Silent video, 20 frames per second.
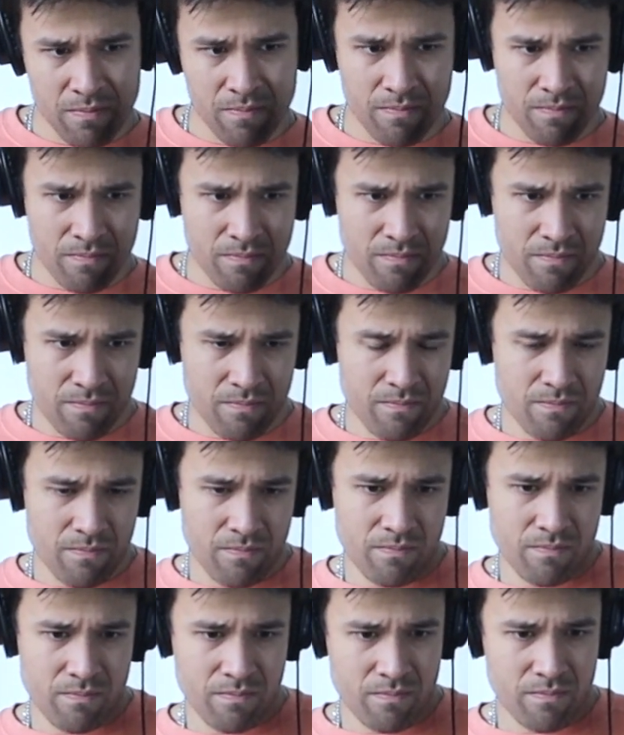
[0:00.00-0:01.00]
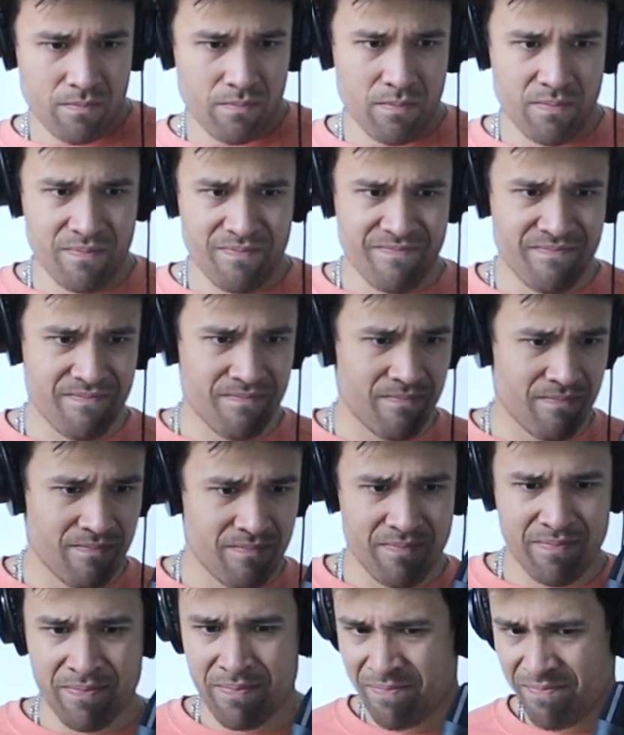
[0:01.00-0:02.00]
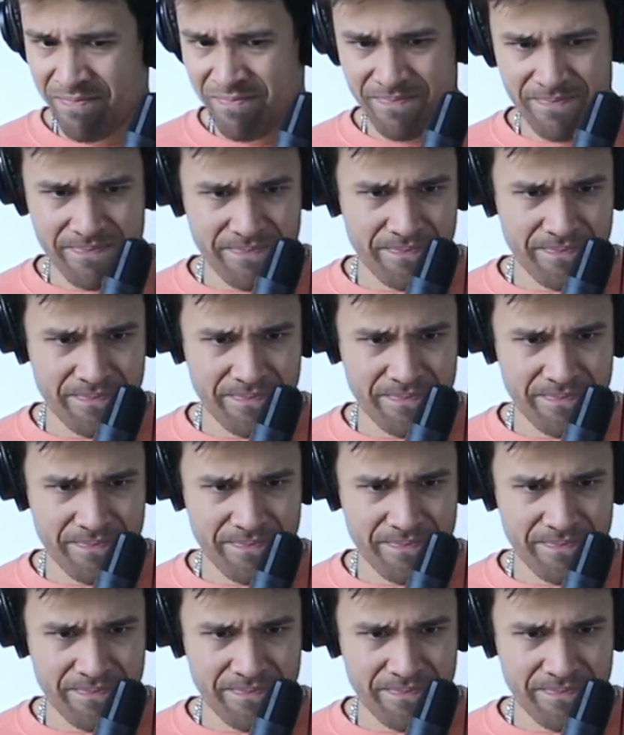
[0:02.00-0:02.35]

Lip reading: No words are spoken by the person on screen.